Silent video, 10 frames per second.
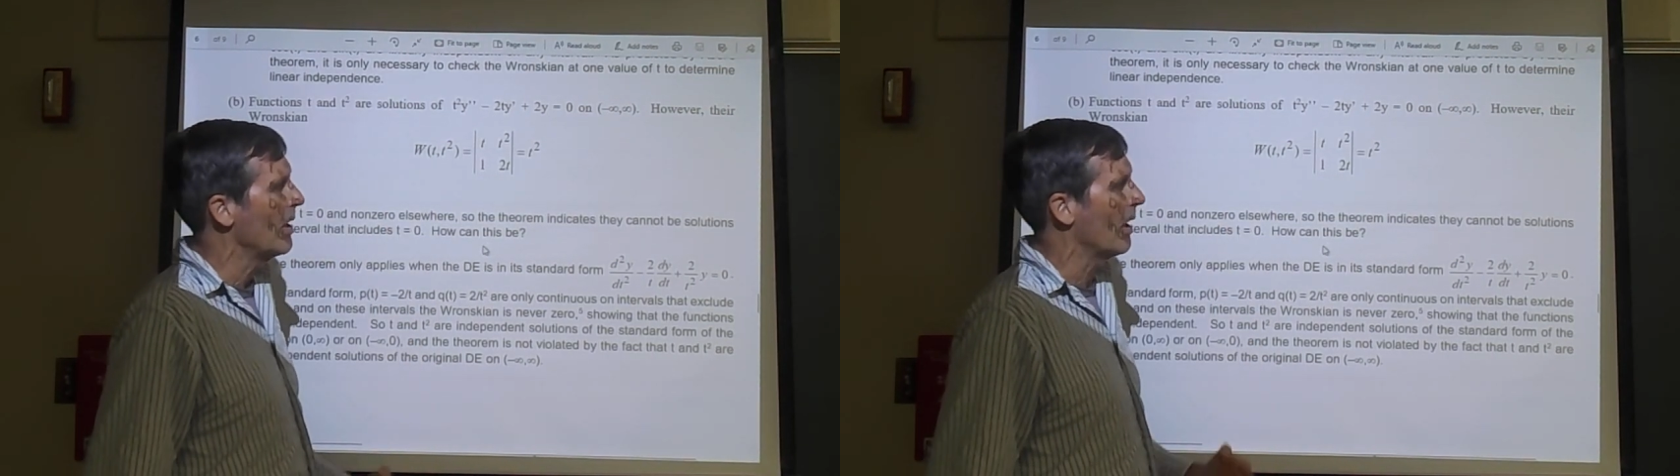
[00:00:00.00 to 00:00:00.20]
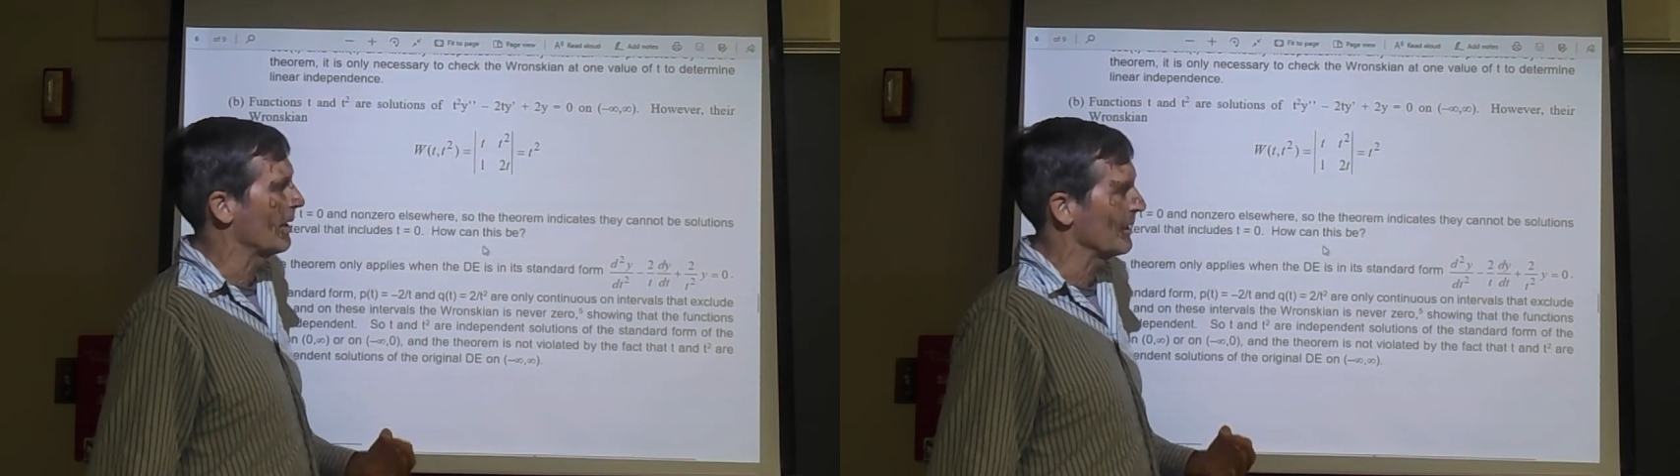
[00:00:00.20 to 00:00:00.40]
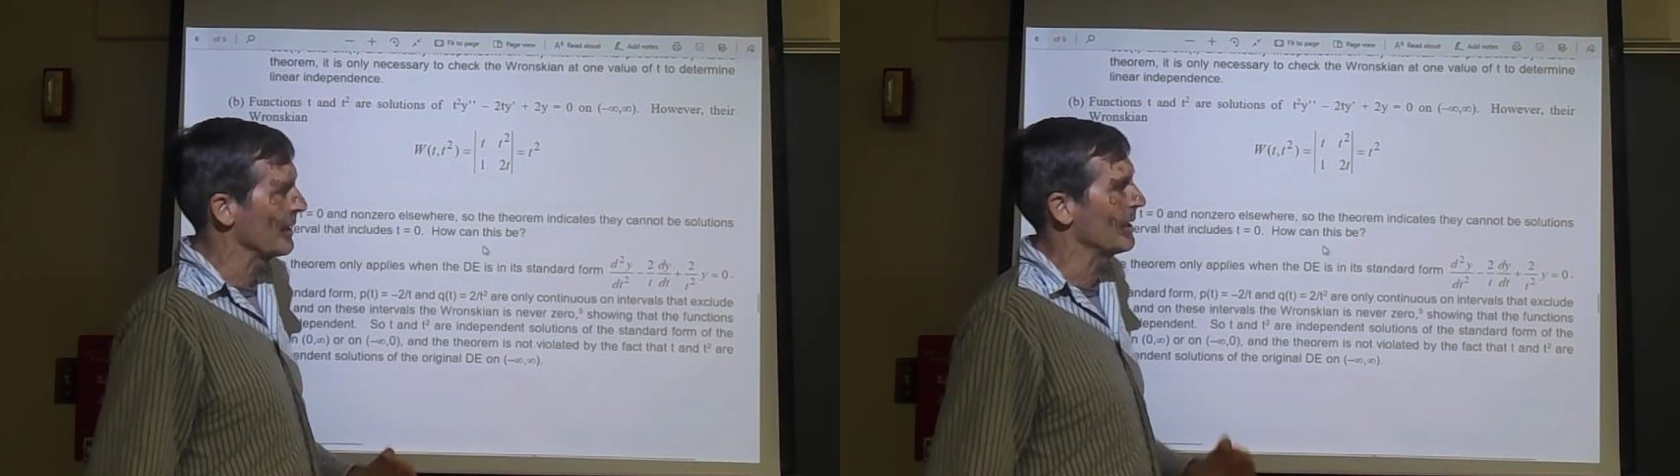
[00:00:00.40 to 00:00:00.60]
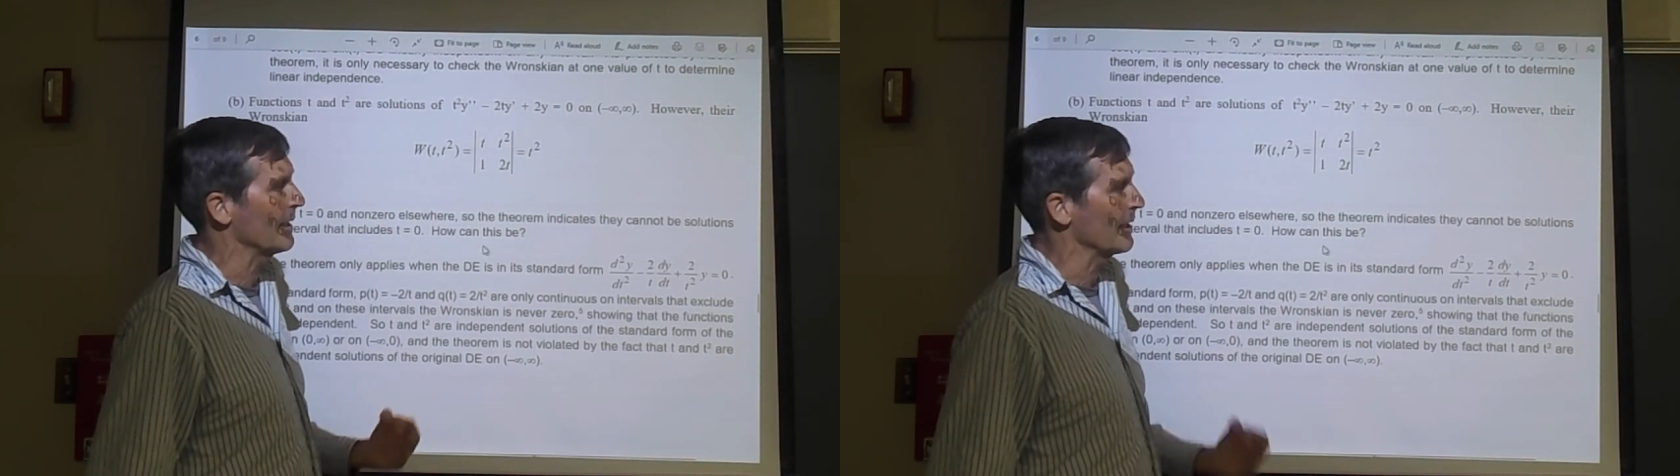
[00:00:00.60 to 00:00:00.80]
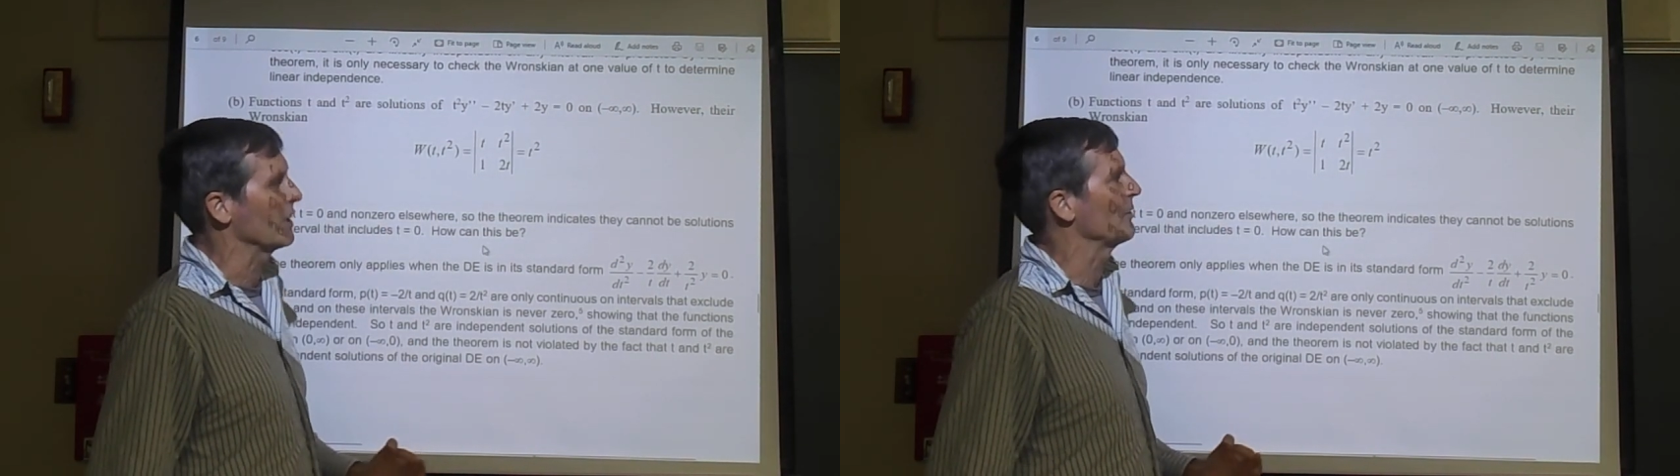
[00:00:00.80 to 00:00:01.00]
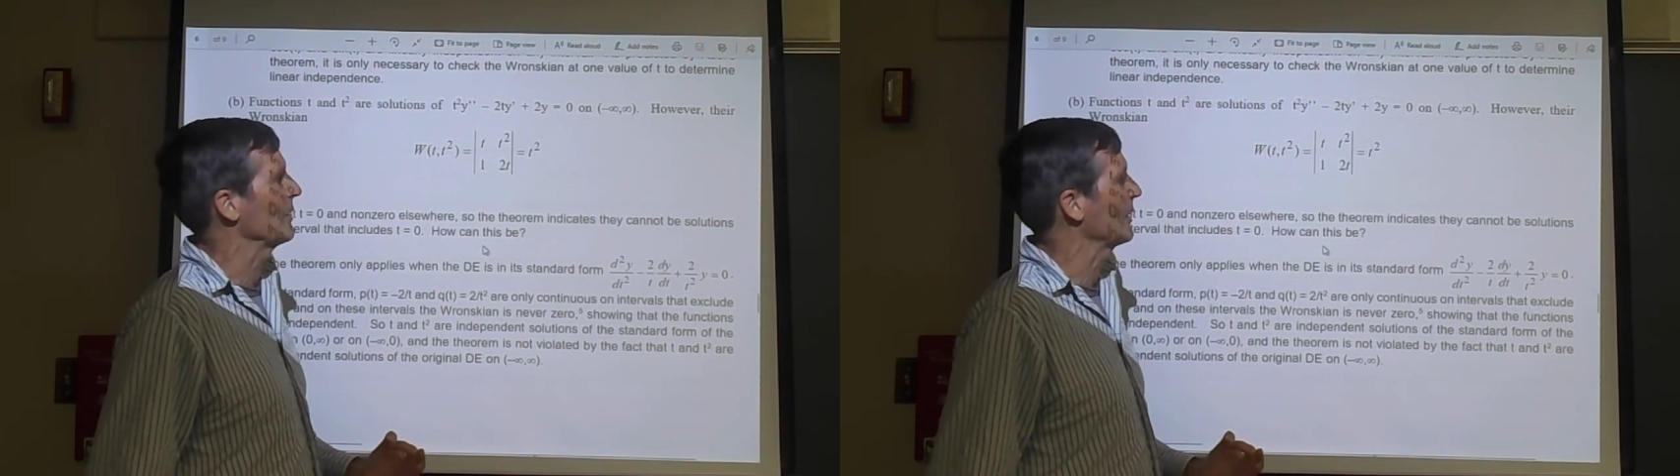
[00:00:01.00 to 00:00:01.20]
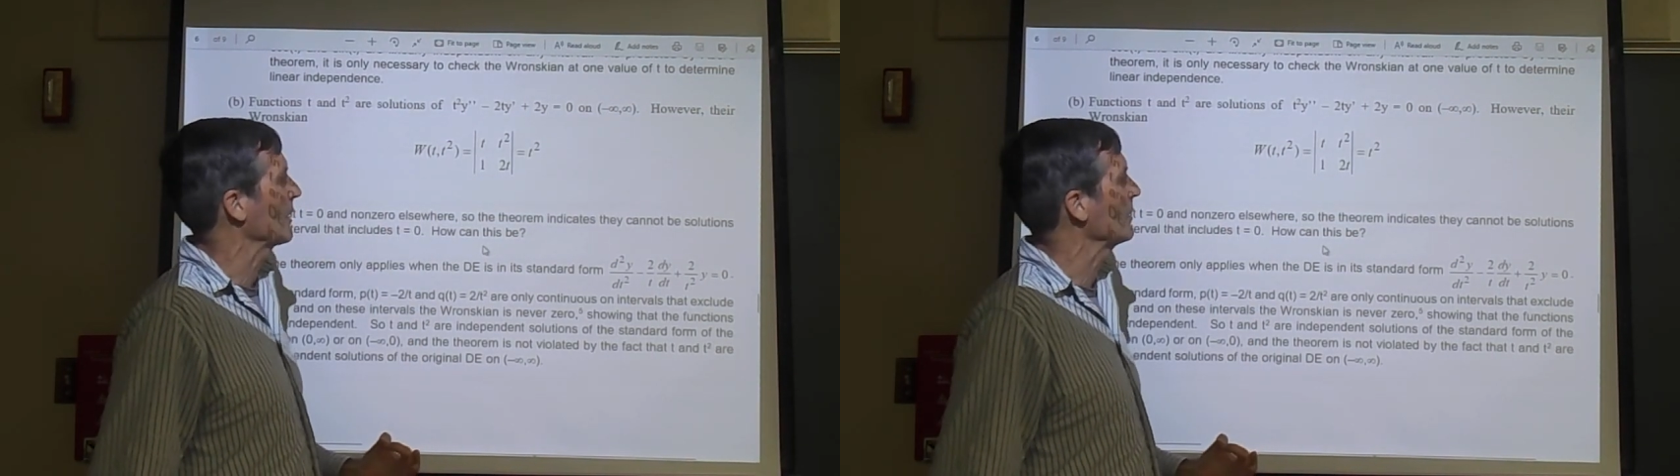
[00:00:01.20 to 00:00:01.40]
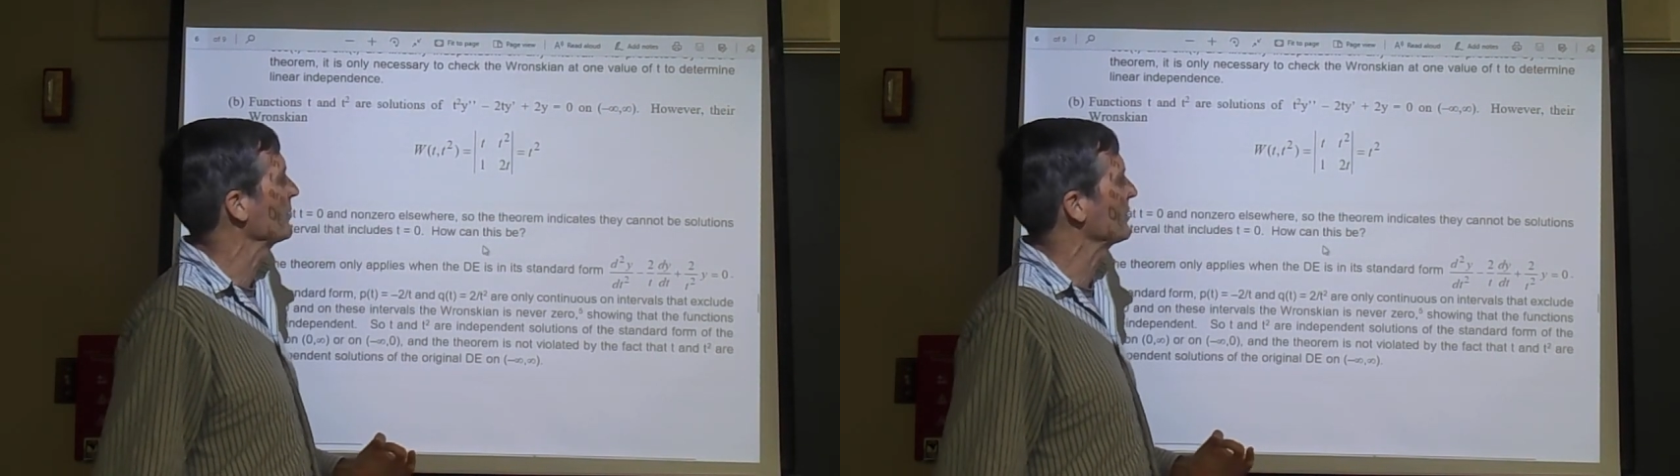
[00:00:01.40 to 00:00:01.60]
on any interval that
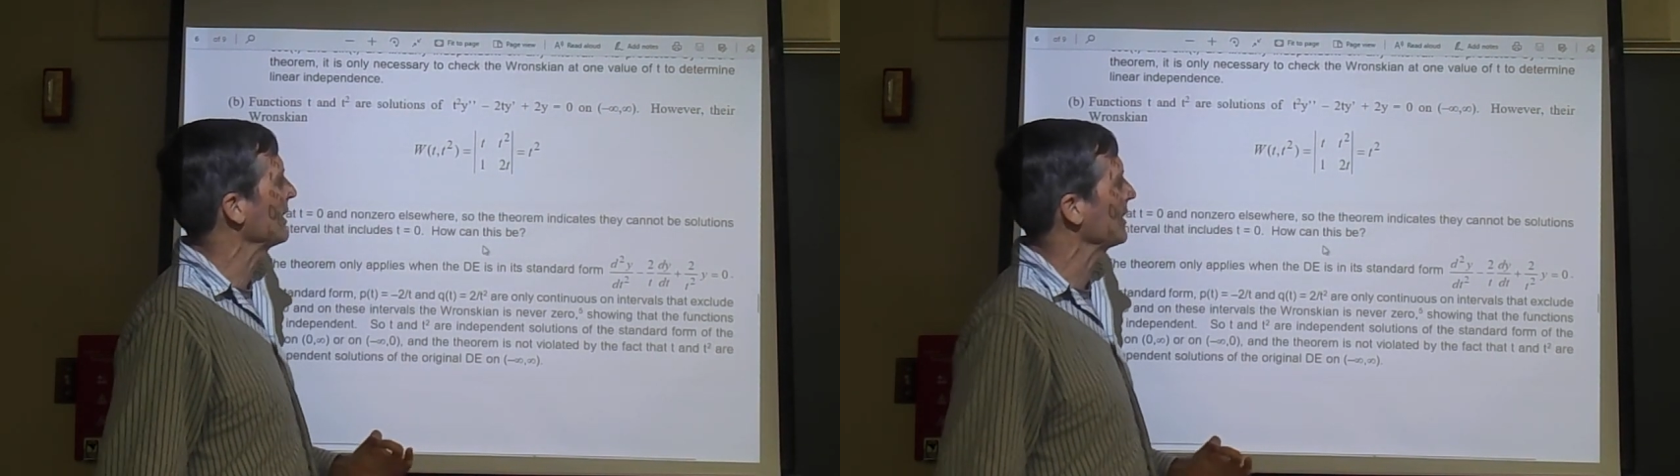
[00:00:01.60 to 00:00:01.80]
includes t